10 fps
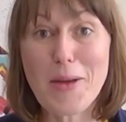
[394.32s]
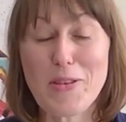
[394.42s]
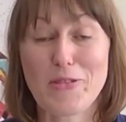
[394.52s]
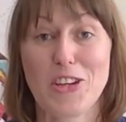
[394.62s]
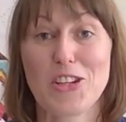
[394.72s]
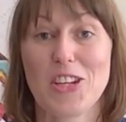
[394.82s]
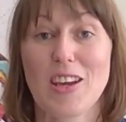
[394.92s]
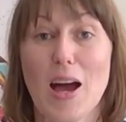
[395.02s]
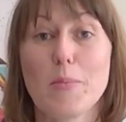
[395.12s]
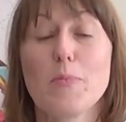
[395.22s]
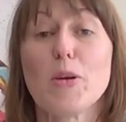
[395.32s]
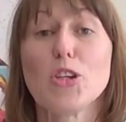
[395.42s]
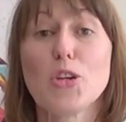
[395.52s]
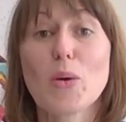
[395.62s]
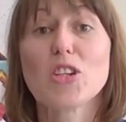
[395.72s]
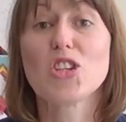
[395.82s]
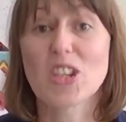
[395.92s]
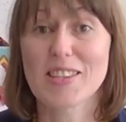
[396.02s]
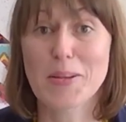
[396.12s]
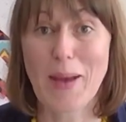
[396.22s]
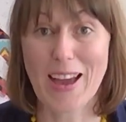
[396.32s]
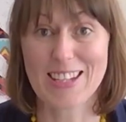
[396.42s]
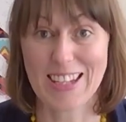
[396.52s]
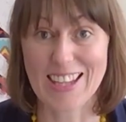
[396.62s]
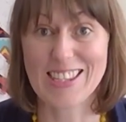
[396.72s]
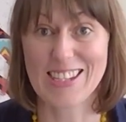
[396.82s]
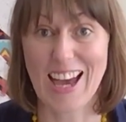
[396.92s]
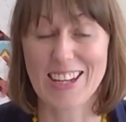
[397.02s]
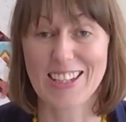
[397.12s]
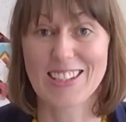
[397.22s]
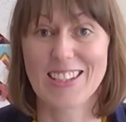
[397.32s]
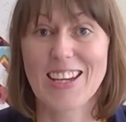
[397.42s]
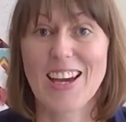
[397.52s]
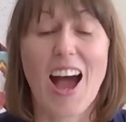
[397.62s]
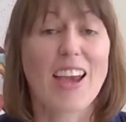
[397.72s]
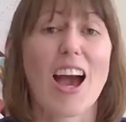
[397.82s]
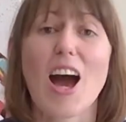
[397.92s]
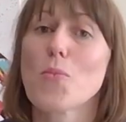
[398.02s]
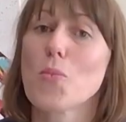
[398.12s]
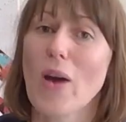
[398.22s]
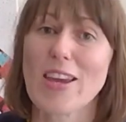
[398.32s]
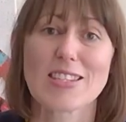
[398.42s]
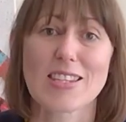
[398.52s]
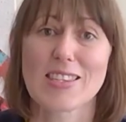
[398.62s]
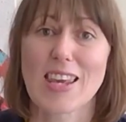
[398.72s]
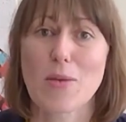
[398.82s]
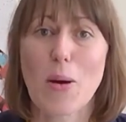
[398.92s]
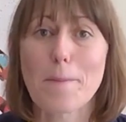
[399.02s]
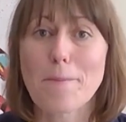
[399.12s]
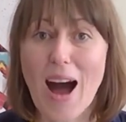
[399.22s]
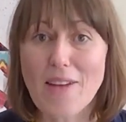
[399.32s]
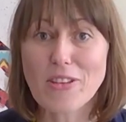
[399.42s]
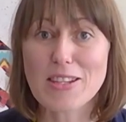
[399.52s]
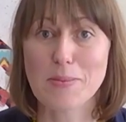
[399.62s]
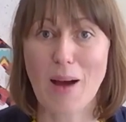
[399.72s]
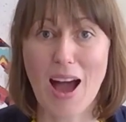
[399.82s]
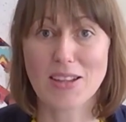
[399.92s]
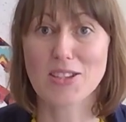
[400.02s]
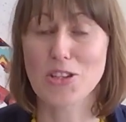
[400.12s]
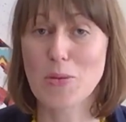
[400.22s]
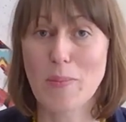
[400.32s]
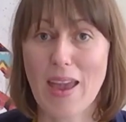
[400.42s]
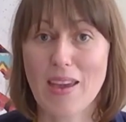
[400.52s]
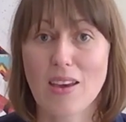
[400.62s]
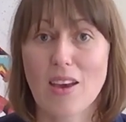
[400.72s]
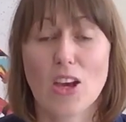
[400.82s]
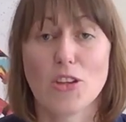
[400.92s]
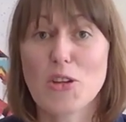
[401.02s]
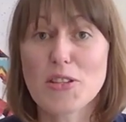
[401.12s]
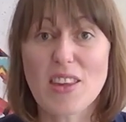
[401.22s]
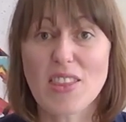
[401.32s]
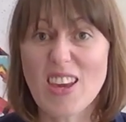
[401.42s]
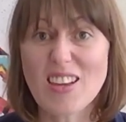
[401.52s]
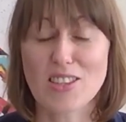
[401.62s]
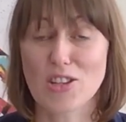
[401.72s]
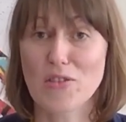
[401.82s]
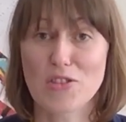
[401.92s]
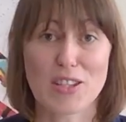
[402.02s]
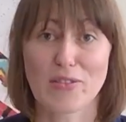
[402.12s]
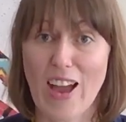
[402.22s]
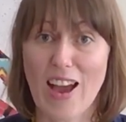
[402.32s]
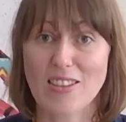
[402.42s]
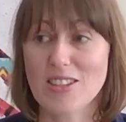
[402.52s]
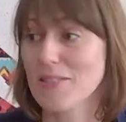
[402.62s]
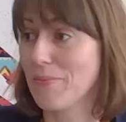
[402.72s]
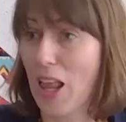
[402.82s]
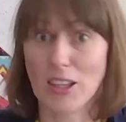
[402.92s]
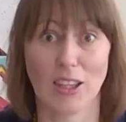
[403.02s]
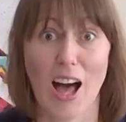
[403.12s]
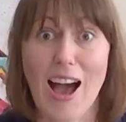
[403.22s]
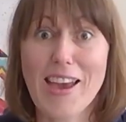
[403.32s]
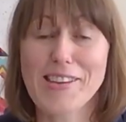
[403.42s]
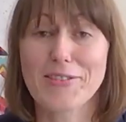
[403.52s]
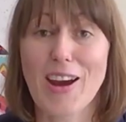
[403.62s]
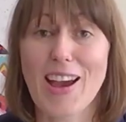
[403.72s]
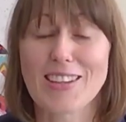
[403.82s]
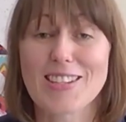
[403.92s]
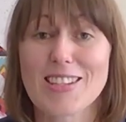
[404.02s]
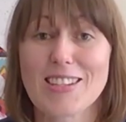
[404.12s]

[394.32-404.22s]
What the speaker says: be finishing up, but you are just about to get started. I can't wait to see what marvelous marks you make using things that you've just found lying around.